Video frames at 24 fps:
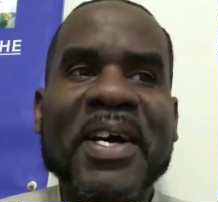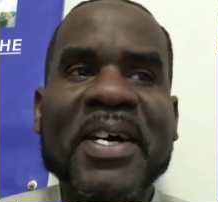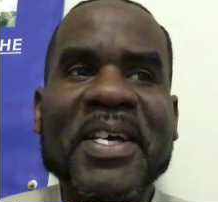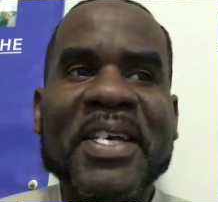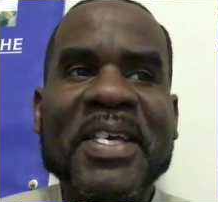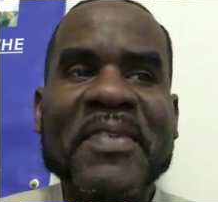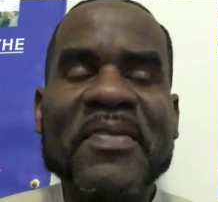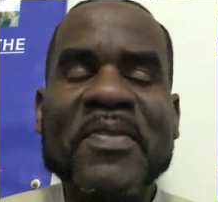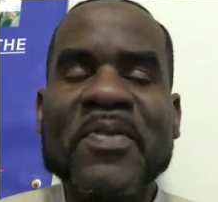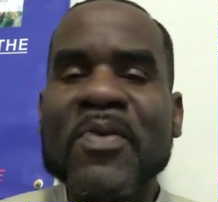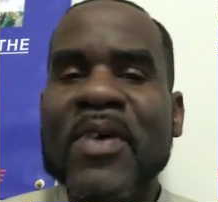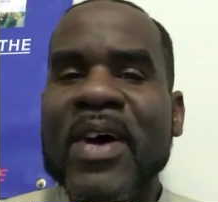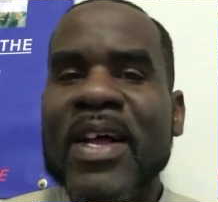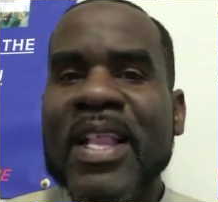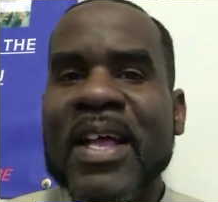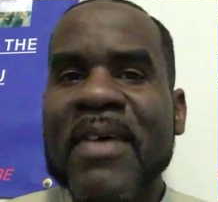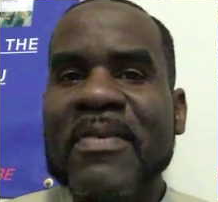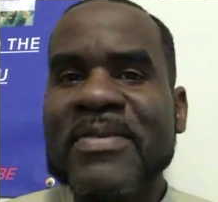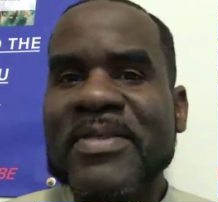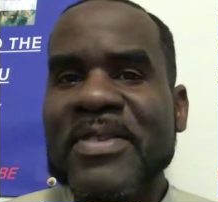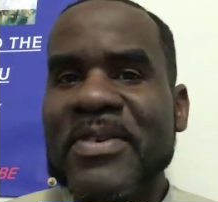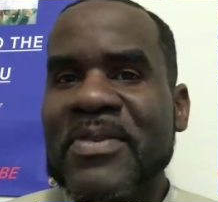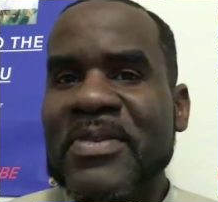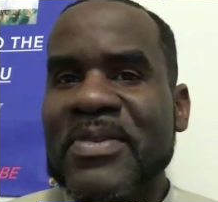even while I
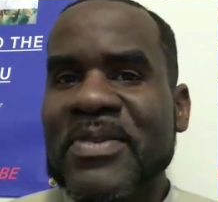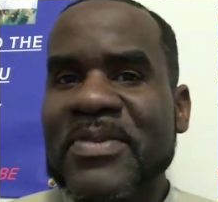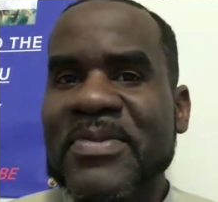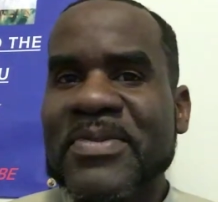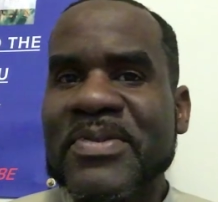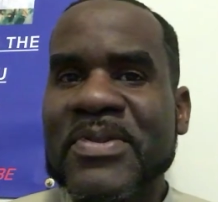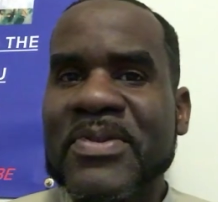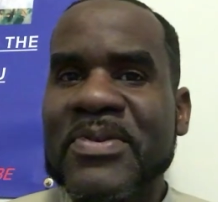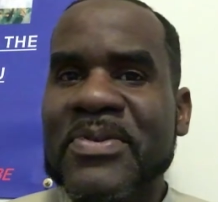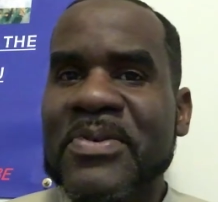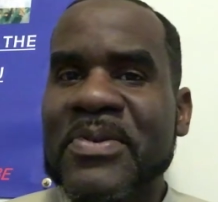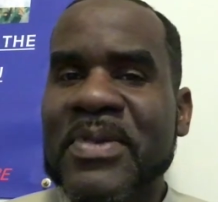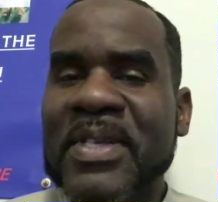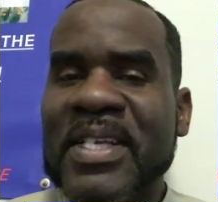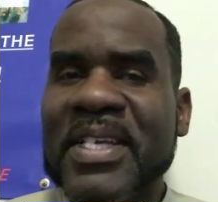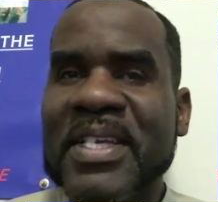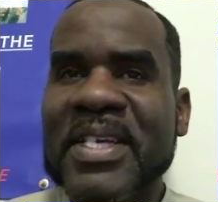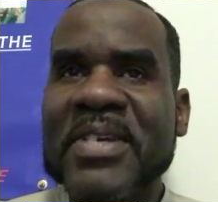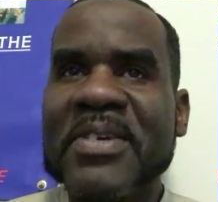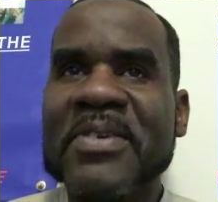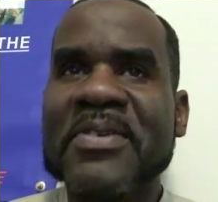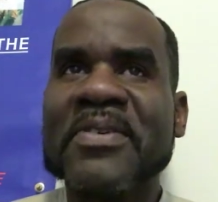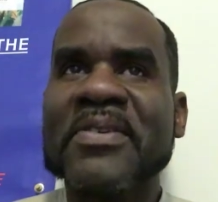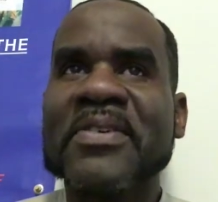was going through school. And
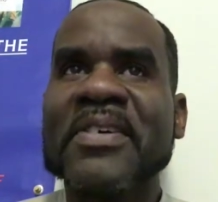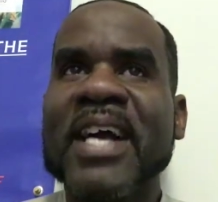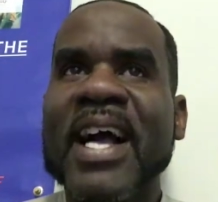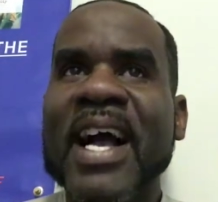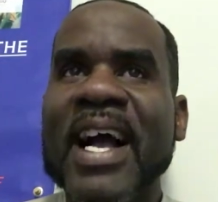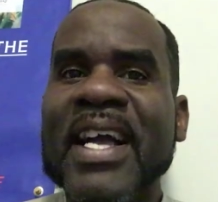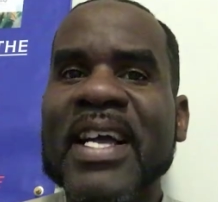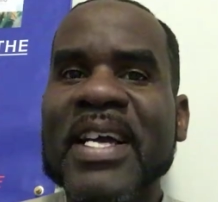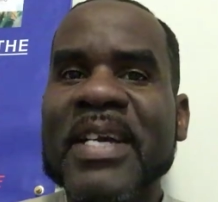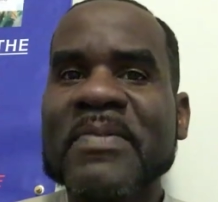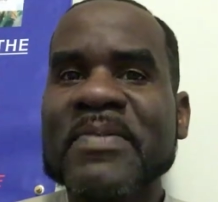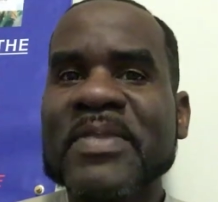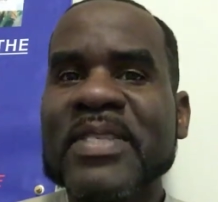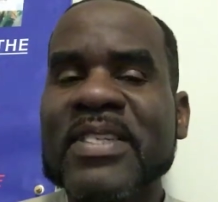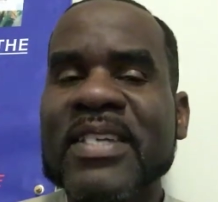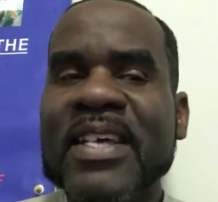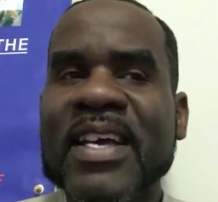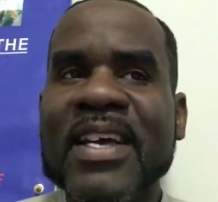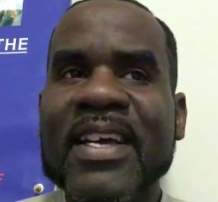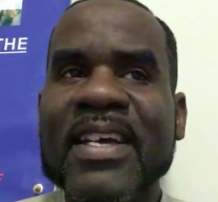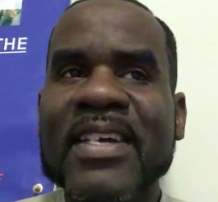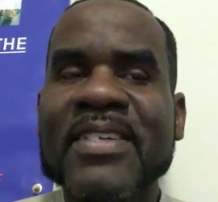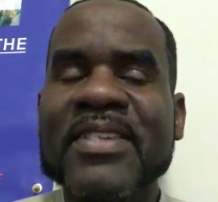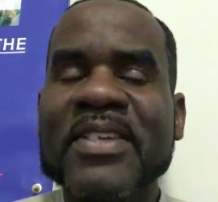here I am
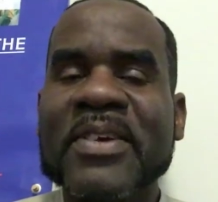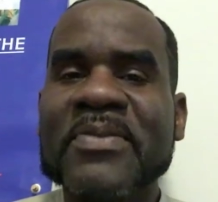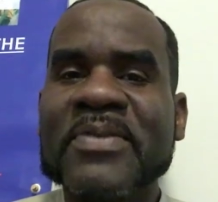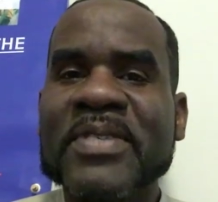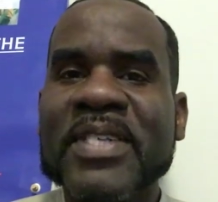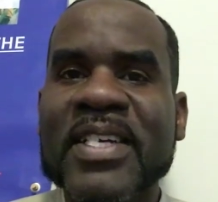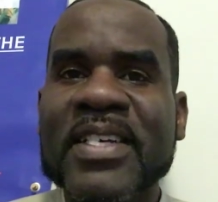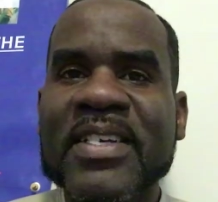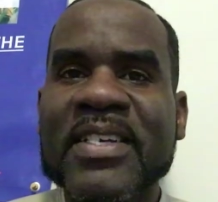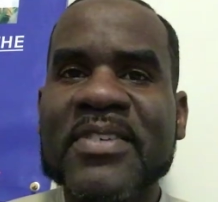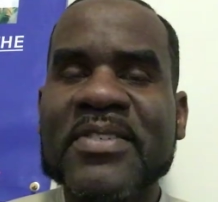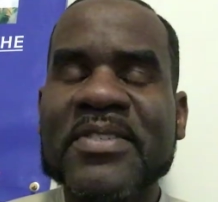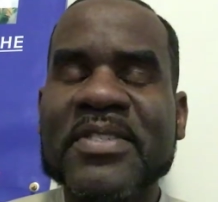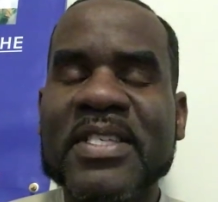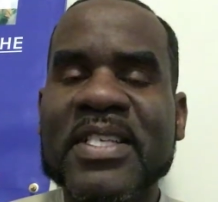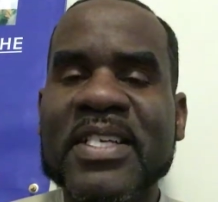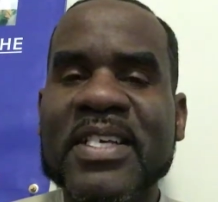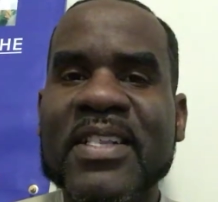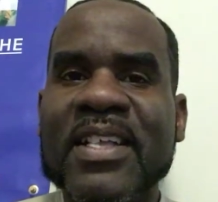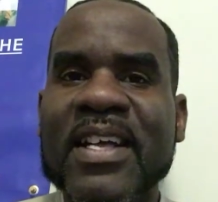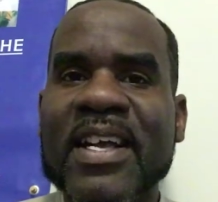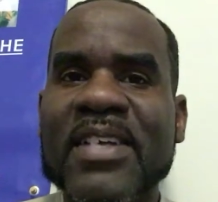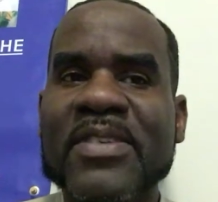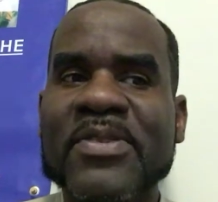today, 13 years in the
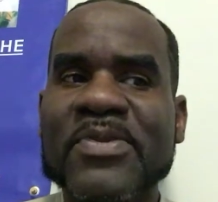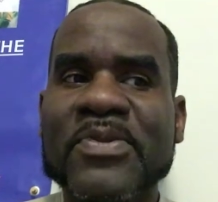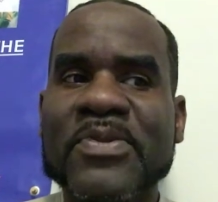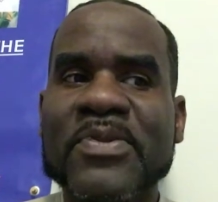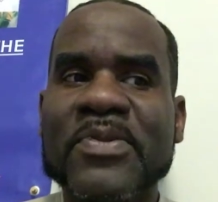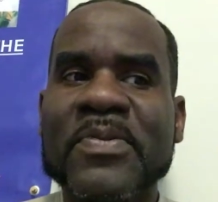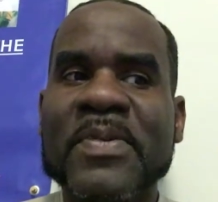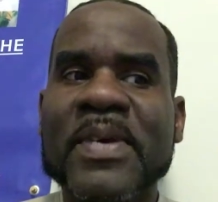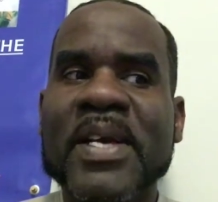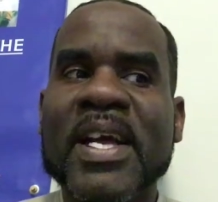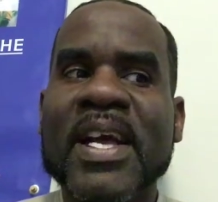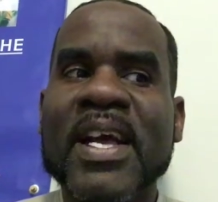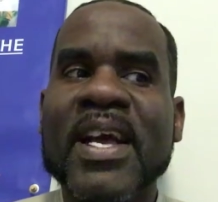classroom,